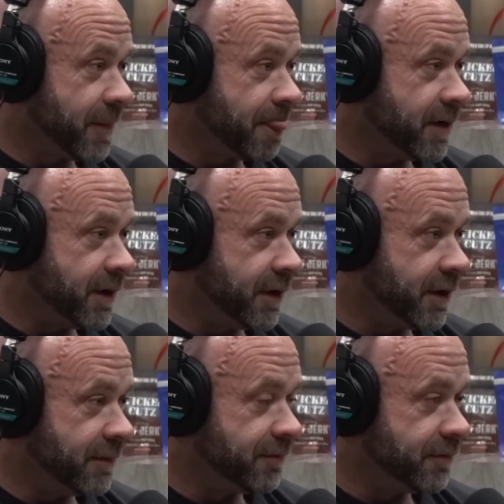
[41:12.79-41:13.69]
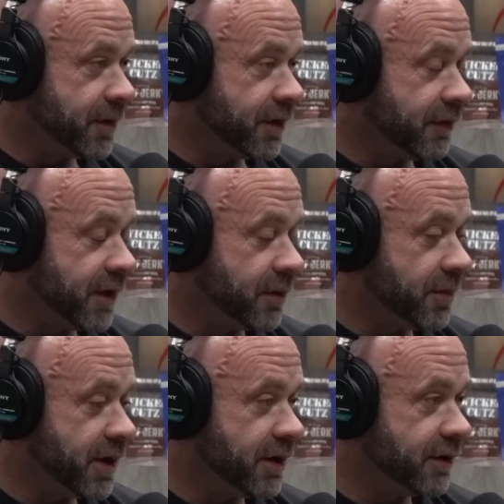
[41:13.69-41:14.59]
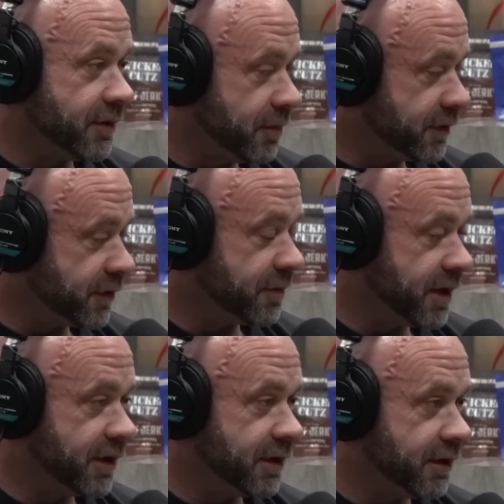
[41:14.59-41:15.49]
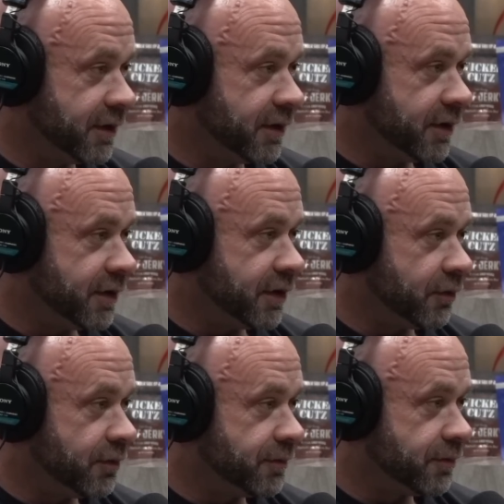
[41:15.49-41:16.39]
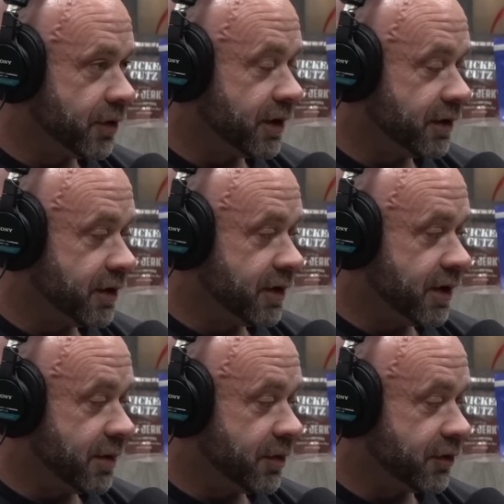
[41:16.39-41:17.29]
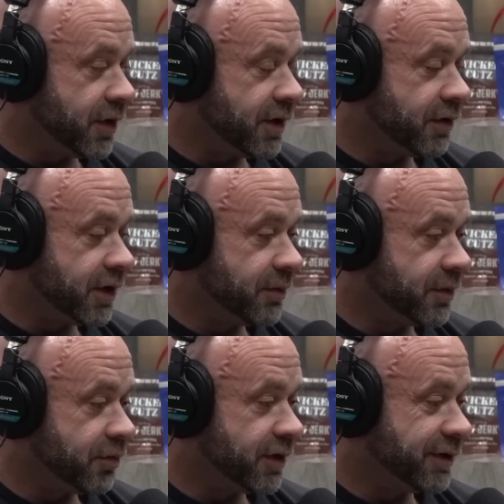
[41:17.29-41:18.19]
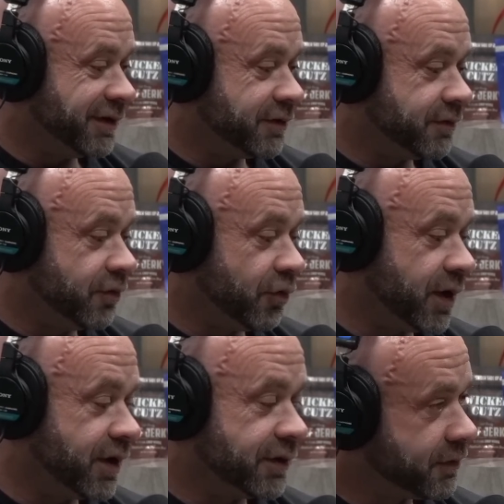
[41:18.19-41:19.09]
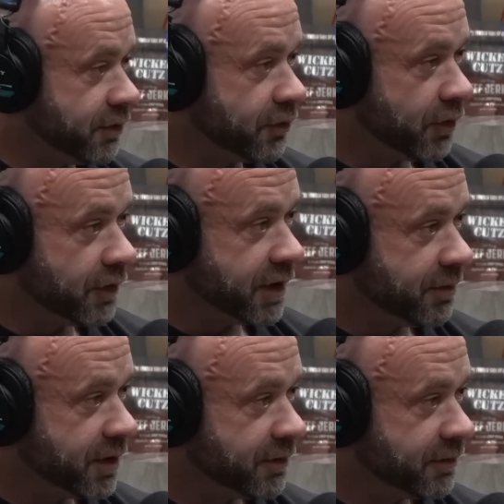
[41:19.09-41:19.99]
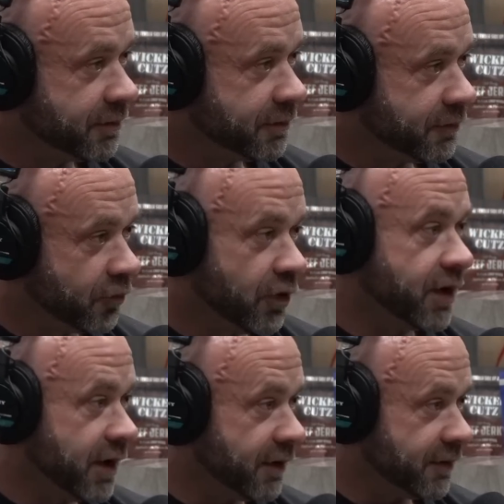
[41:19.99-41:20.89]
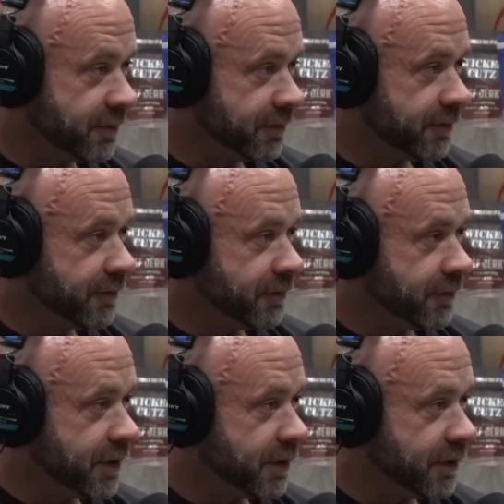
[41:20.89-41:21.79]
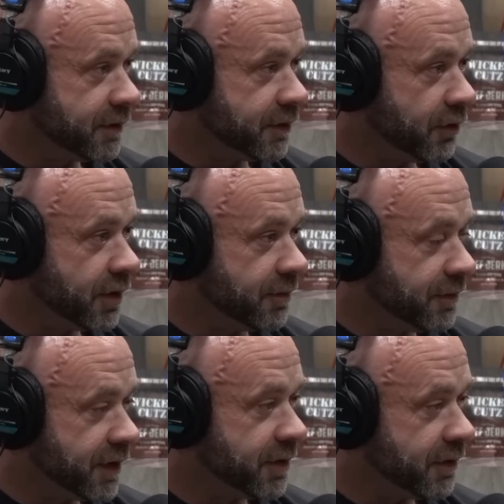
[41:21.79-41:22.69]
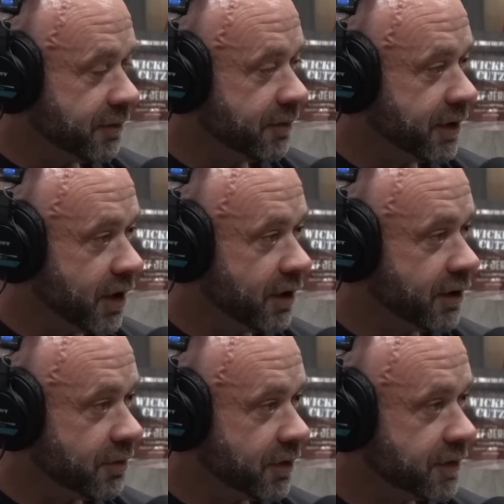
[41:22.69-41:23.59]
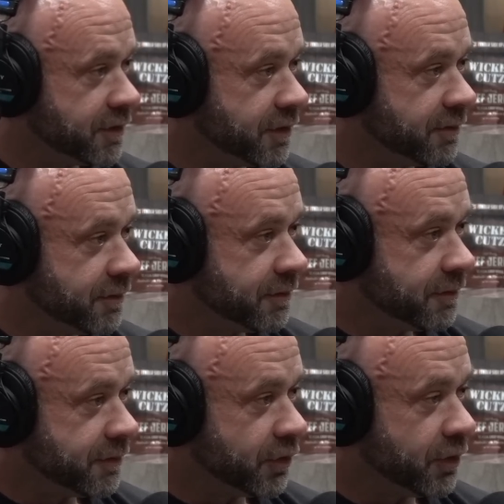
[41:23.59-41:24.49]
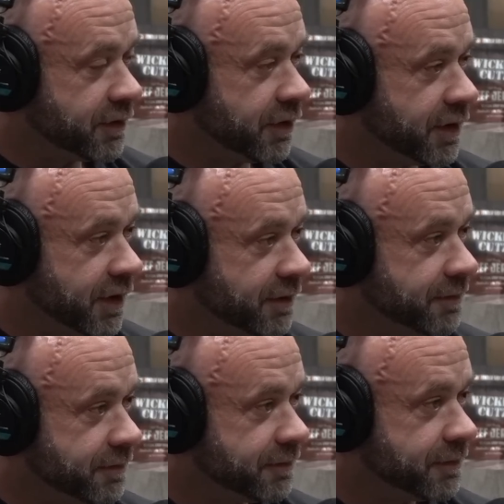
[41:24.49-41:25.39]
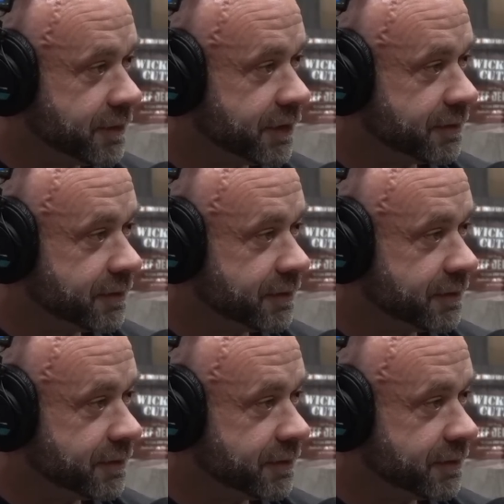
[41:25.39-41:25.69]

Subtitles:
and a family man and businessman, and you know, probably I'm gonna go out here on a limb and probably the greatest 212 champion we'll ever have. Thank you. And so that's been an honor and a privilege to witness all that. So,